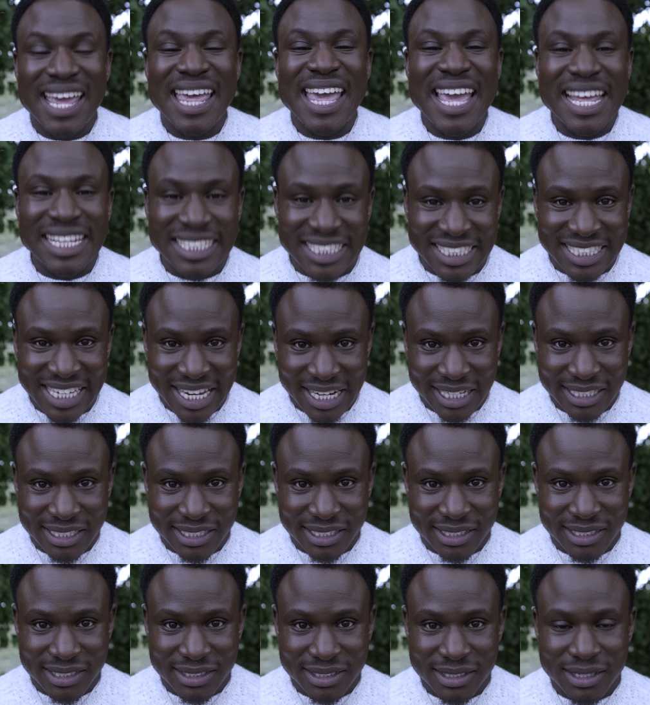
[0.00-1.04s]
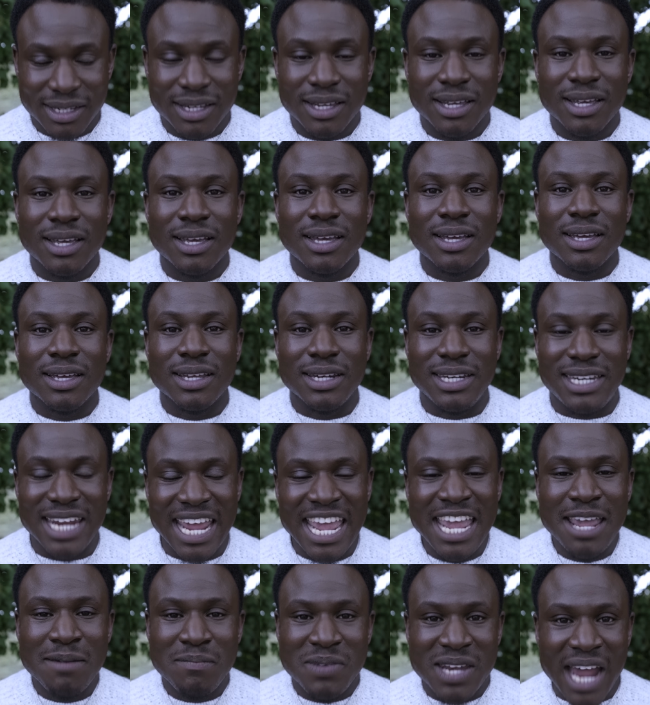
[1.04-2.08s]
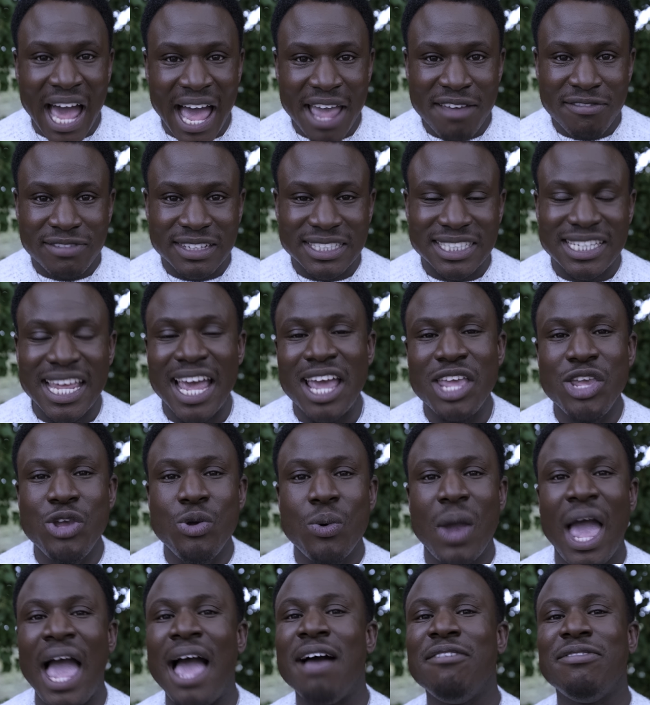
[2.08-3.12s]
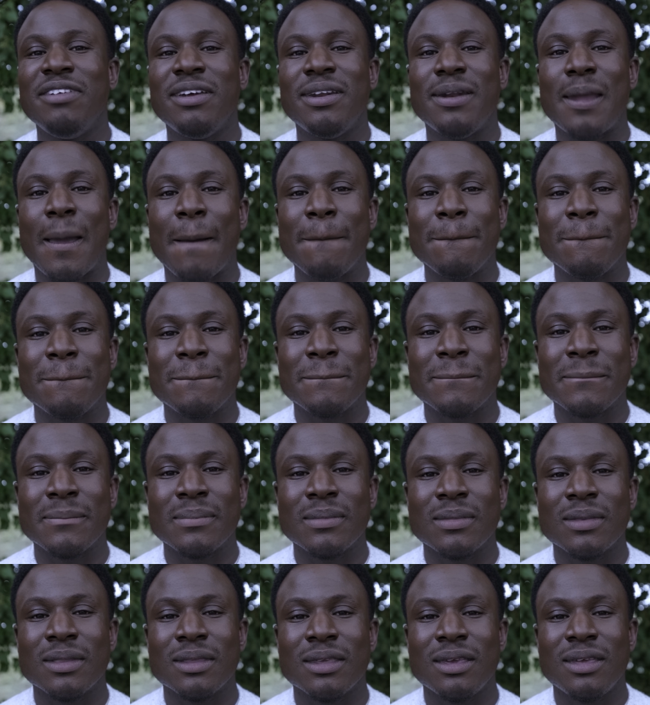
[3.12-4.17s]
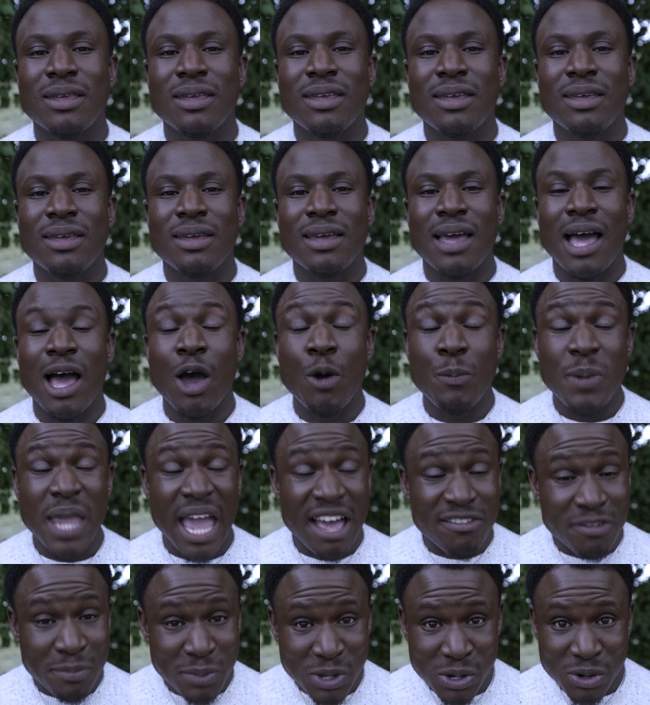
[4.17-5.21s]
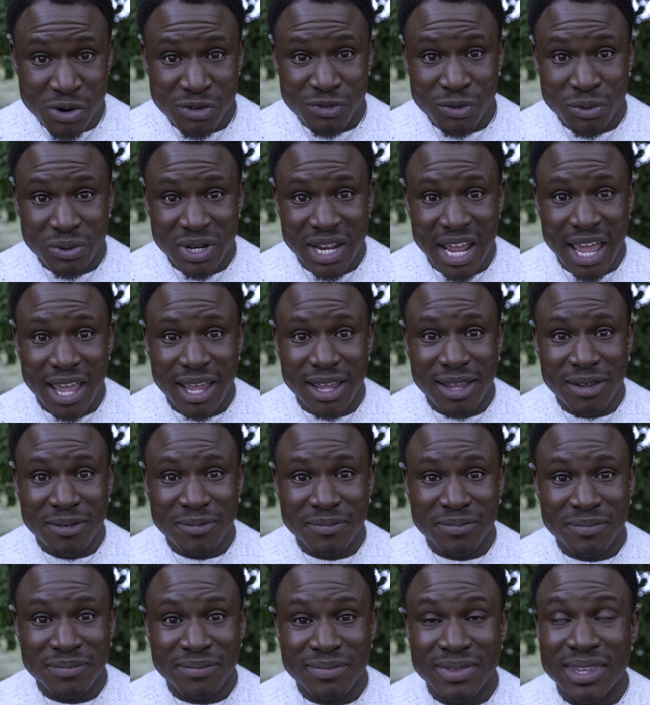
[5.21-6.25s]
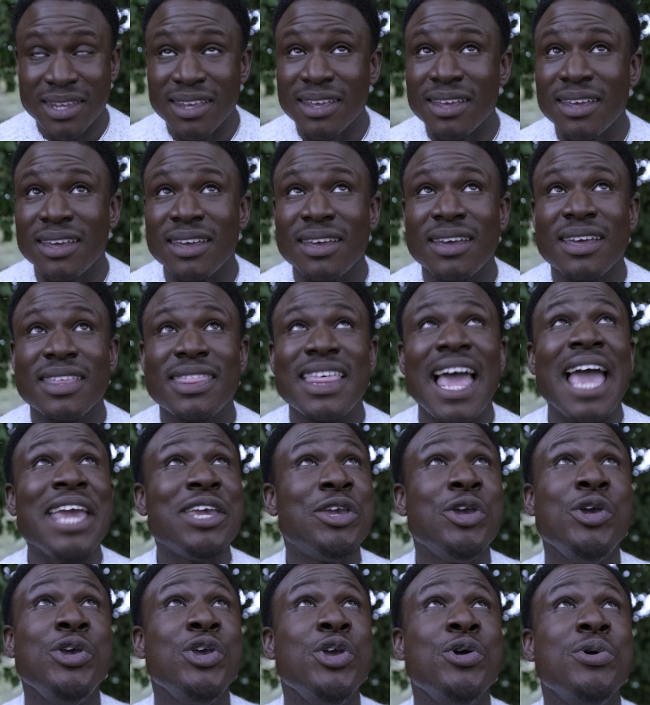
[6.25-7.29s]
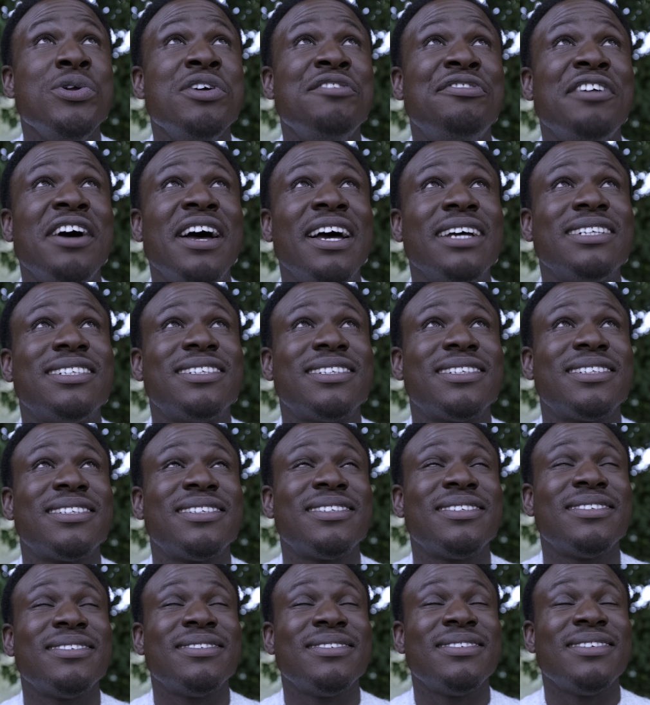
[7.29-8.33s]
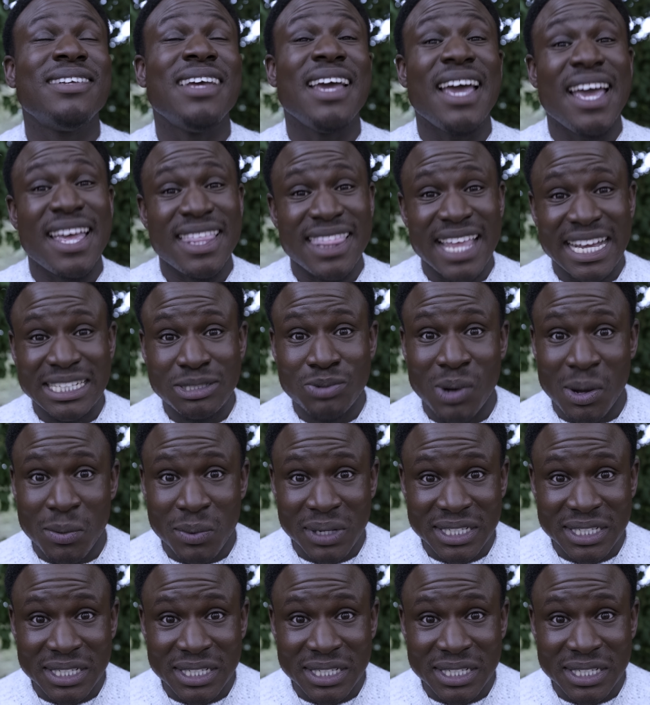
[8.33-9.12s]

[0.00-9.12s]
instincts. Deep divers, there you have it. I hope you have a beautiful day. Thank you, universe. And that's why we're